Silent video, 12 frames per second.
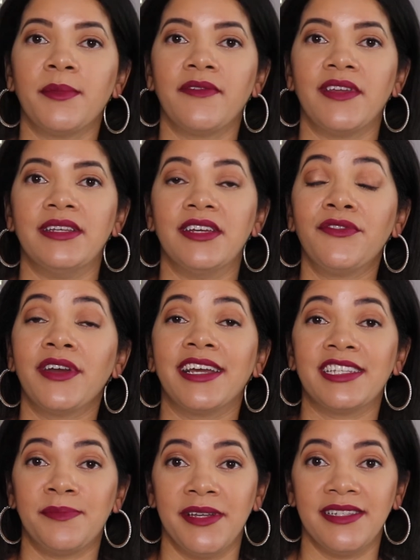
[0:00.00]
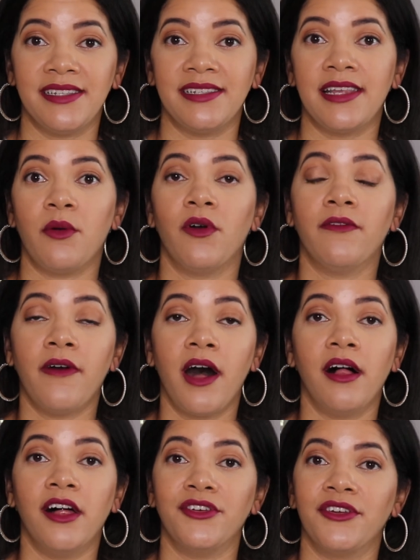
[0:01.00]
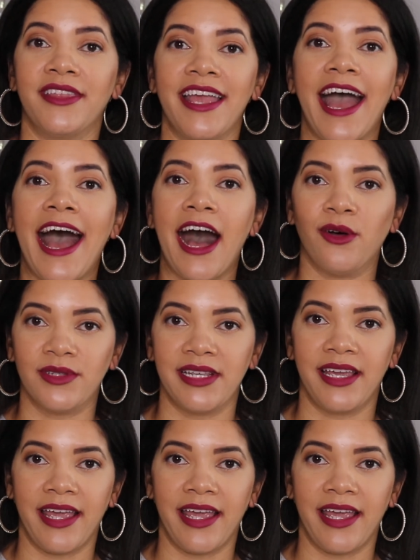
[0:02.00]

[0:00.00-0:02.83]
of the different expenses that will fall under the housing